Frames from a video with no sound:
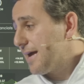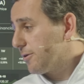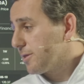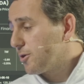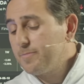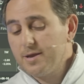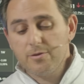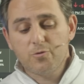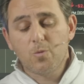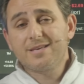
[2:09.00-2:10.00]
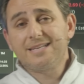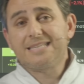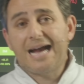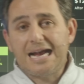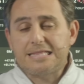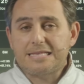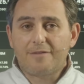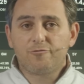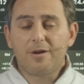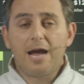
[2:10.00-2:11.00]
a little bit. So what's going to guide this
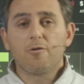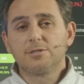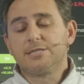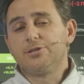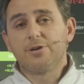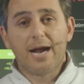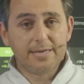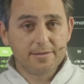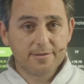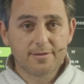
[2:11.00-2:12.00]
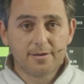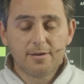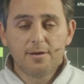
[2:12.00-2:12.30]
after hours is their guidance.